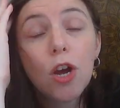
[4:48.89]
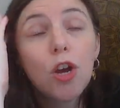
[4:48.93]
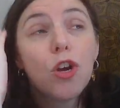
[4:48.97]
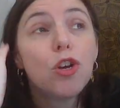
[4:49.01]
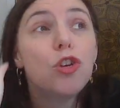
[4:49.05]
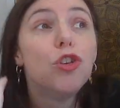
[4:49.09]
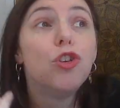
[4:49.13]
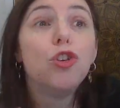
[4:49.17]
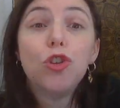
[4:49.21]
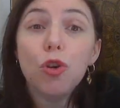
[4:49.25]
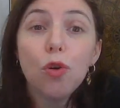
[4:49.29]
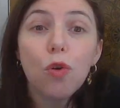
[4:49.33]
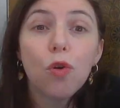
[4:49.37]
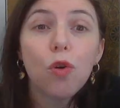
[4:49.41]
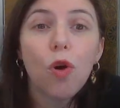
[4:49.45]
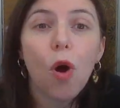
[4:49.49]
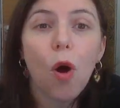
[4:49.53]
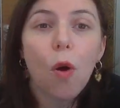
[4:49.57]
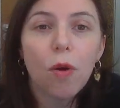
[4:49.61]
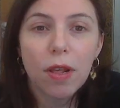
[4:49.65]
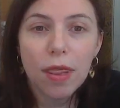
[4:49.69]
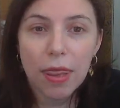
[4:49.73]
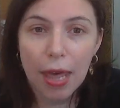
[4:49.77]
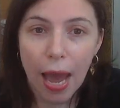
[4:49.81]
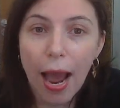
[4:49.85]
You go
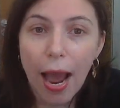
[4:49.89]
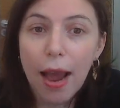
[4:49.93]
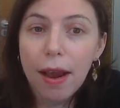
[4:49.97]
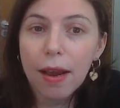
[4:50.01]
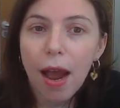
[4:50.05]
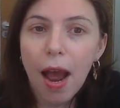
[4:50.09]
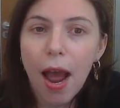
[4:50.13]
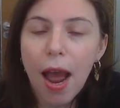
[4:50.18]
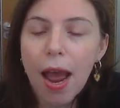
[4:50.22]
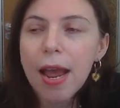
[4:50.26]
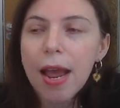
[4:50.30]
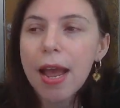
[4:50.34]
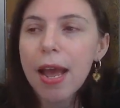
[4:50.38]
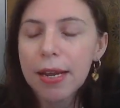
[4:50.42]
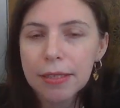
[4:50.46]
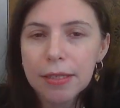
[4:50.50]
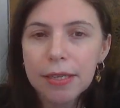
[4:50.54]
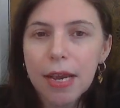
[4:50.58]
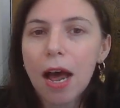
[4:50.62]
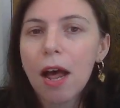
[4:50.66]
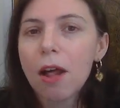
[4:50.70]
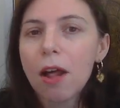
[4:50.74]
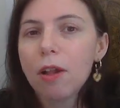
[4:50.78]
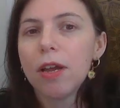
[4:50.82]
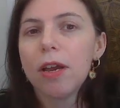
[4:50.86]
to that guy and
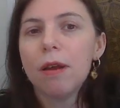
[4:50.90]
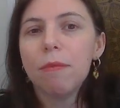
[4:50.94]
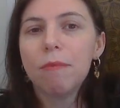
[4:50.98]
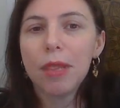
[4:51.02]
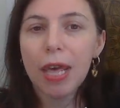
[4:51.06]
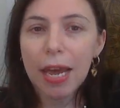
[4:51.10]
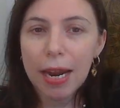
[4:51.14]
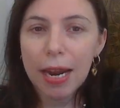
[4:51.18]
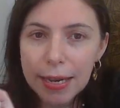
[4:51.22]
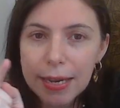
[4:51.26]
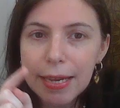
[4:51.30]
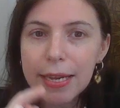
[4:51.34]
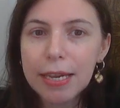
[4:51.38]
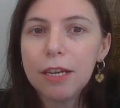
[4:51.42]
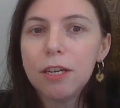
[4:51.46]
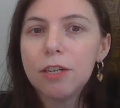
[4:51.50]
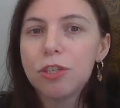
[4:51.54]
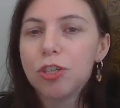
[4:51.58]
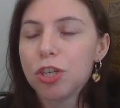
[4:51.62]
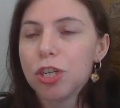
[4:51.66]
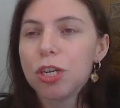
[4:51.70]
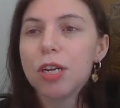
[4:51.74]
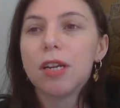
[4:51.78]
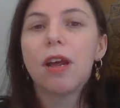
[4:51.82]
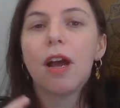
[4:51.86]
tell him that he
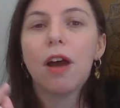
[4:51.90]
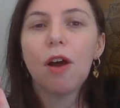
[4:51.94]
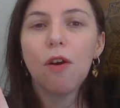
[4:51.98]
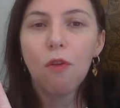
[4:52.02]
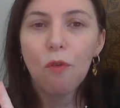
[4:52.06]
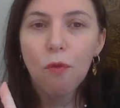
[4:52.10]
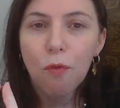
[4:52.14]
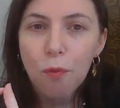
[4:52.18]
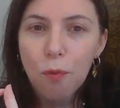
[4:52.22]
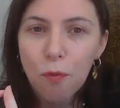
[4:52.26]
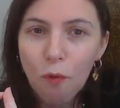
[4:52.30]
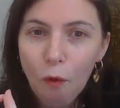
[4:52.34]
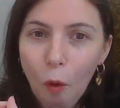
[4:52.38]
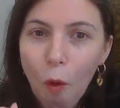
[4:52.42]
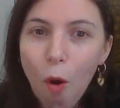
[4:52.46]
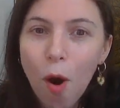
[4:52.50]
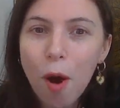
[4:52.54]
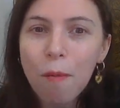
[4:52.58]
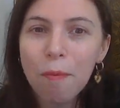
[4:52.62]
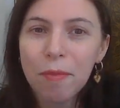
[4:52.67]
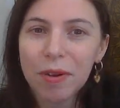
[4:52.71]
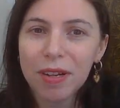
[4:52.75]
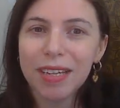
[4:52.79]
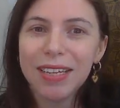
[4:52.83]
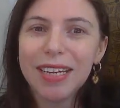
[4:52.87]
should
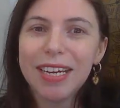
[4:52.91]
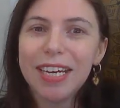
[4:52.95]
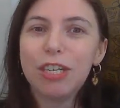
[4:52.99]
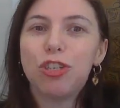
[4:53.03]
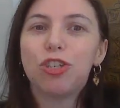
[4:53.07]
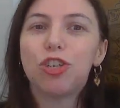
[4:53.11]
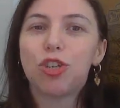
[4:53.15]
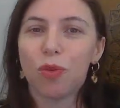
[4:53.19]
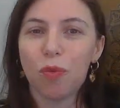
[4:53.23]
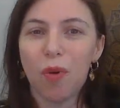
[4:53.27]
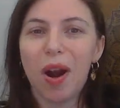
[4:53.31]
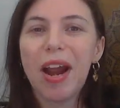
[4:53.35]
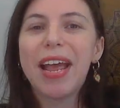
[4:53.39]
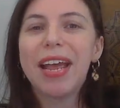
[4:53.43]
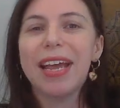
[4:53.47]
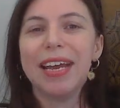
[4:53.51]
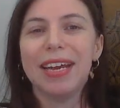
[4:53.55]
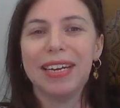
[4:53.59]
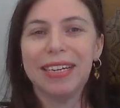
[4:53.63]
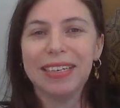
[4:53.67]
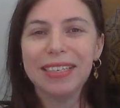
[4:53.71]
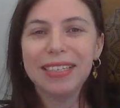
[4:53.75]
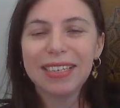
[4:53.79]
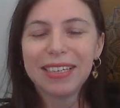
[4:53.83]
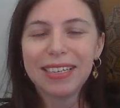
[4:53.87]
formally
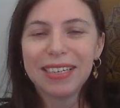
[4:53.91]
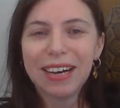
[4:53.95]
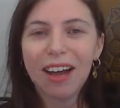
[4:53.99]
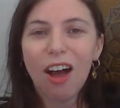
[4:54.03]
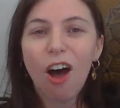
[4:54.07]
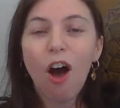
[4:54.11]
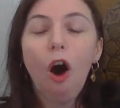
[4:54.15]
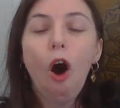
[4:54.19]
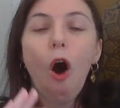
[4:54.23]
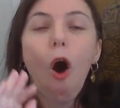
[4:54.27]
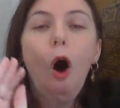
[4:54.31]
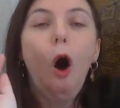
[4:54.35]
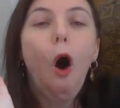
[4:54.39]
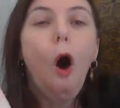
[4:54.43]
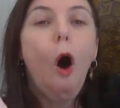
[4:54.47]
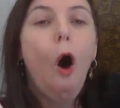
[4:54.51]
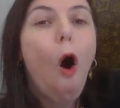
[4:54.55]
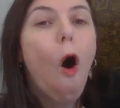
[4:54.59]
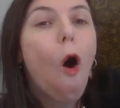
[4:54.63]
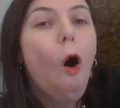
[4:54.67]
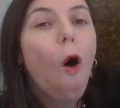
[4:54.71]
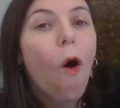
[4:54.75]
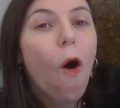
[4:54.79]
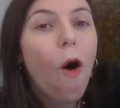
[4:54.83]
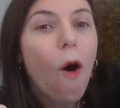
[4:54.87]
train
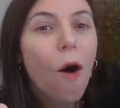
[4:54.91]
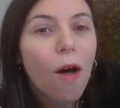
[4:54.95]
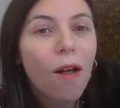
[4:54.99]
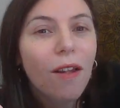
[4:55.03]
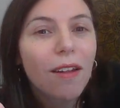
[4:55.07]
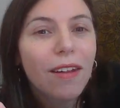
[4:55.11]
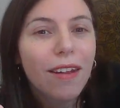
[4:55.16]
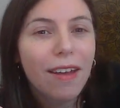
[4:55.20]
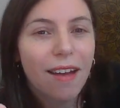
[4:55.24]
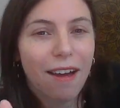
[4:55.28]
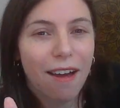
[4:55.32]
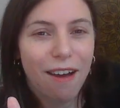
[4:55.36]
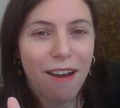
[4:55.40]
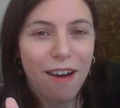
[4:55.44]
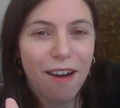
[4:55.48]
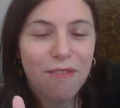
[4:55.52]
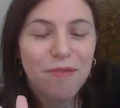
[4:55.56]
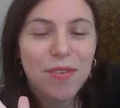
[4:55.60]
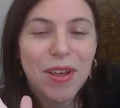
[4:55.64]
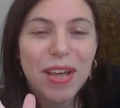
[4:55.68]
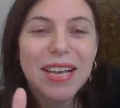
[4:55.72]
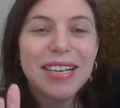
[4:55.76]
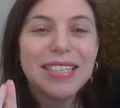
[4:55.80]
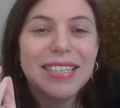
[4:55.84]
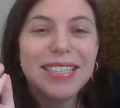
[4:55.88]
all of
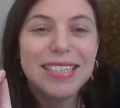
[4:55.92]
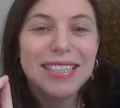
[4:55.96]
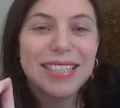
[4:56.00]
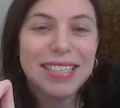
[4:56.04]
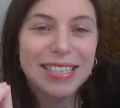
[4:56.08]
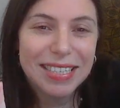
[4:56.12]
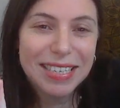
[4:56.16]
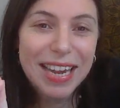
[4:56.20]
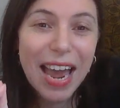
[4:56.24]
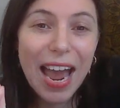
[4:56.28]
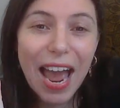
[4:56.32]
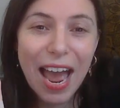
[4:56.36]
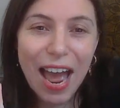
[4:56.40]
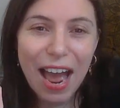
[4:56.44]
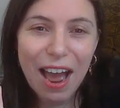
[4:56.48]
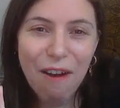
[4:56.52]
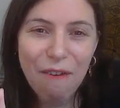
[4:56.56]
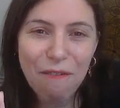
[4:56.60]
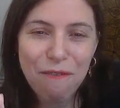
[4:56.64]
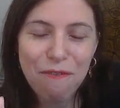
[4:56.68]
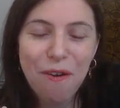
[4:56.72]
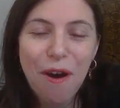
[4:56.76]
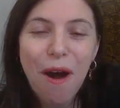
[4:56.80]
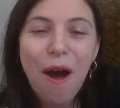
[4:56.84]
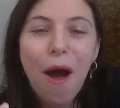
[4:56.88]
his
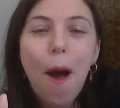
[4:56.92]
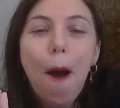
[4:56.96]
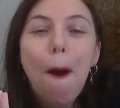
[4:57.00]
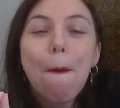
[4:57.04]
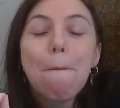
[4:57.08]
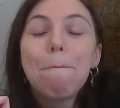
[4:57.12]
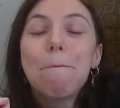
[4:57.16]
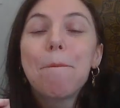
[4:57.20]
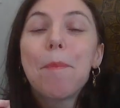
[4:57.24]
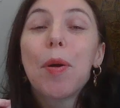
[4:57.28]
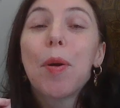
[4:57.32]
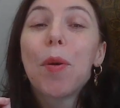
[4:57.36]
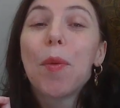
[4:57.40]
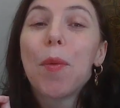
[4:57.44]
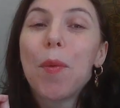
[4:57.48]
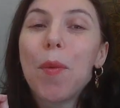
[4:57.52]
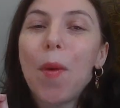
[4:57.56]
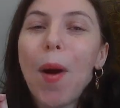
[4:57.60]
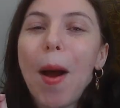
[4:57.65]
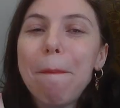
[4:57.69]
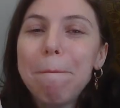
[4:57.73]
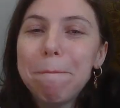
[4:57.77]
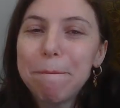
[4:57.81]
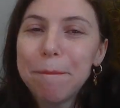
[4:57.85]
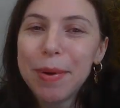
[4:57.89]
staff
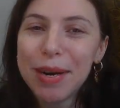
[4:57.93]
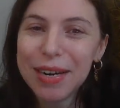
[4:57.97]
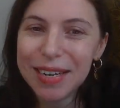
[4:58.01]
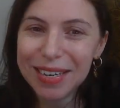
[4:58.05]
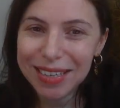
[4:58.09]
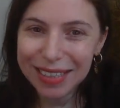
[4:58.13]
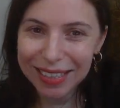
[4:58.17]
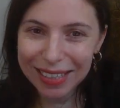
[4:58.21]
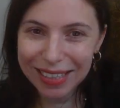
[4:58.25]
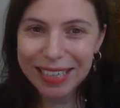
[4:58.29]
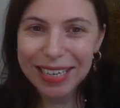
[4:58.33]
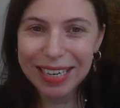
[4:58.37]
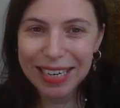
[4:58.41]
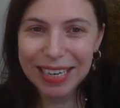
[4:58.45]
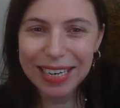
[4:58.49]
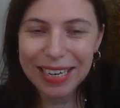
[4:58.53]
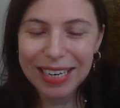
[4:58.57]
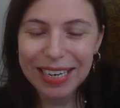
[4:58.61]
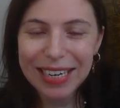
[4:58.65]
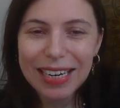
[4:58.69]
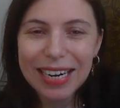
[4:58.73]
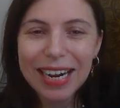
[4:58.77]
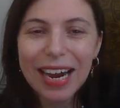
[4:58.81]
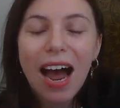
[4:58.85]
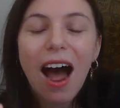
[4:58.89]

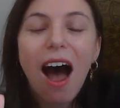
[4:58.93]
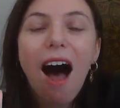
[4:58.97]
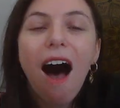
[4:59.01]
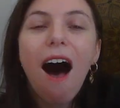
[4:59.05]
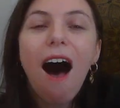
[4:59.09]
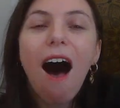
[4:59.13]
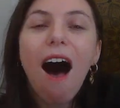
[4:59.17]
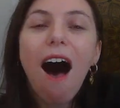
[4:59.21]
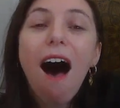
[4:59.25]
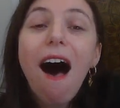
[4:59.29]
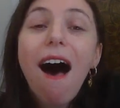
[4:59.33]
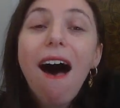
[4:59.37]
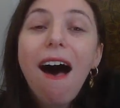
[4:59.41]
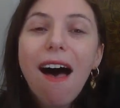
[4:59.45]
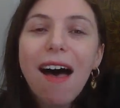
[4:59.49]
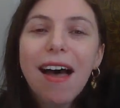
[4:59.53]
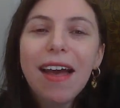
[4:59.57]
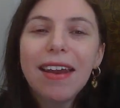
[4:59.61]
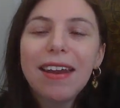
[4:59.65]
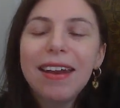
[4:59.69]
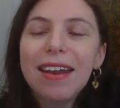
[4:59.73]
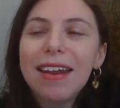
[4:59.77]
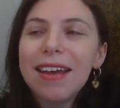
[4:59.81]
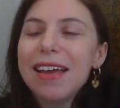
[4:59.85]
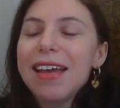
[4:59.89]
properly
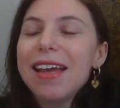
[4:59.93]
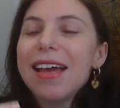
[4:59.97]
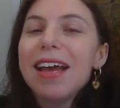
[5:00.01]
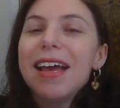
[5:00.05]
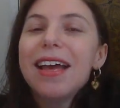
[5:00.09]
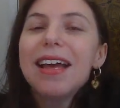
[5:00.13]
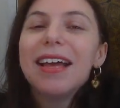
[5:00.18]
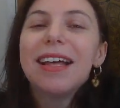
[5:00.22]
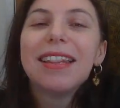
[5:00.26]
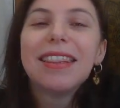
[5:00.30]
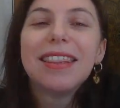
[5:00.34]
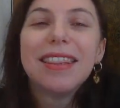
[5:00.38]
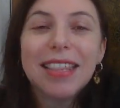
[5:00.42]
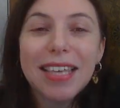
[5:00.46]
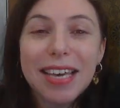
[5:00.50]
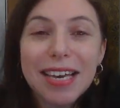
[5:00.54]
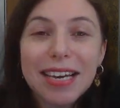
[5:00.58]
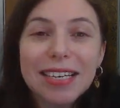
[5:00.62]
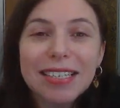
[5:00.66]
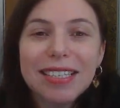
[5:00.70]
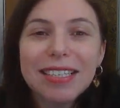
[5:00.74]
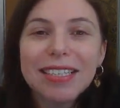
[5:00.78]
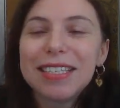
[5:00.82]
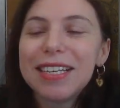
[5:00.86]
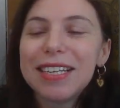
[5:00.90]
on
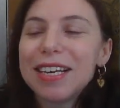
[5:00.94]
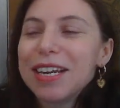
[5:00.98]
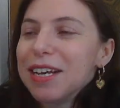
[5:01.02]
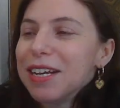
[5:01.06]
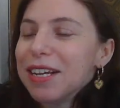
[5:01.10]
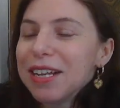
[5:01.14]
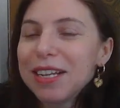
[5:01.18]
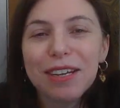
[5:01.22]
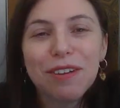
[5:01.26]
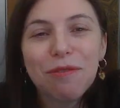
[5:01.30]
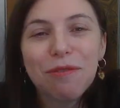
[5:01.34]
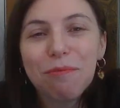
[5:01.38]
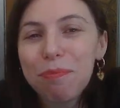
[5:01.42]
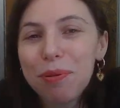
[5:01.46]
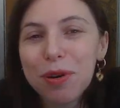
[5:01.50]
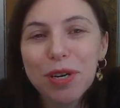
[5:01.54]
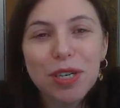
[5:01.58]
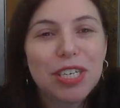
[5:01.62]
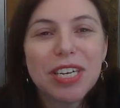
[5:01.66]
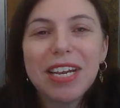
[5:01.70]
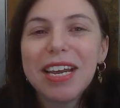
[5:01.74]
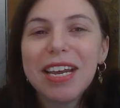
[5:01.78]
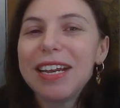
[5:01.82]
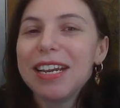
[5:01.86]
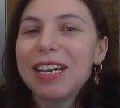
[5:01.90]
this
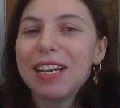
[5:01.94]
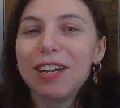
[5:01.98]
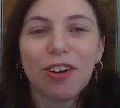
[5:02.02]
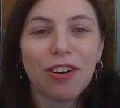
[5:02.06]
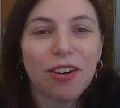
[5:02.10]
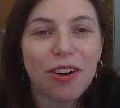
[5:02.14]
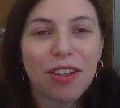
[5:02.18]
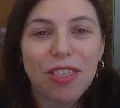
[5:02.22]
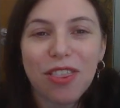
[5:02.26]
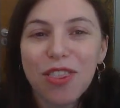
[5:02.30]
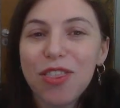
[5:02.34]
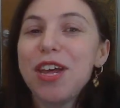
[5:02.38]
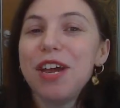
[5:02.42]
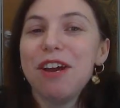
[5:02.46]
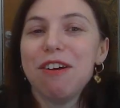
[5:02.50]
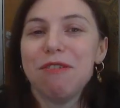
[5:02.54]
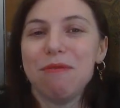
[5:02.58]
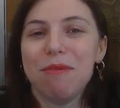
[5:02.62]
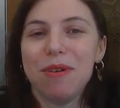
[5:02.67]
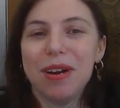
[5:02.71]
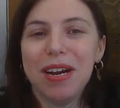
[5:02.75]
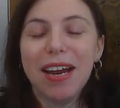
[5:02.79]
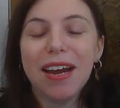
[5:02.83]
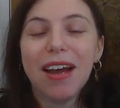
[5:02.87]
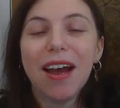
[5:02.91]
particular
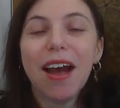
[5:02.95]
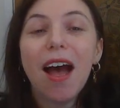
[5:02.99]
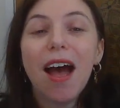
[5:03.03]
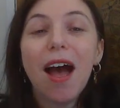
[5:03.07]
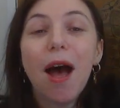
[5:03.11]
theory.